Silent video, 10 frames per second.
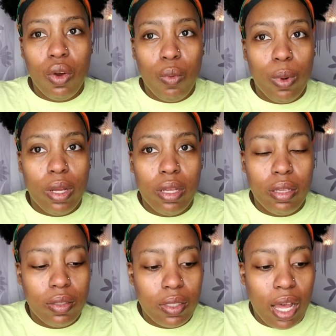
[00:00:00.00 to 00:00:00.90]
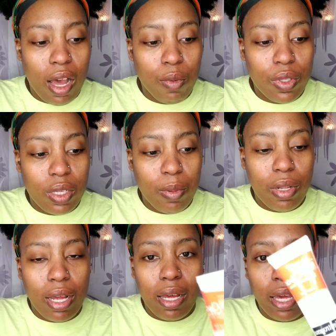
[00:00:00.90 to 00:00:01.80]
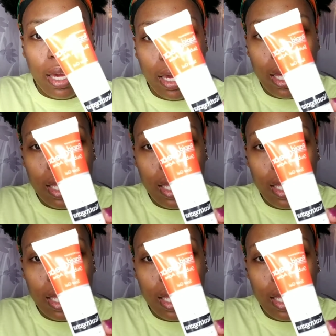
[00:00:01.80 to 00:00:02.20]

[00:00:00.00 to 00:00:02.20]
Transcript: was I was applying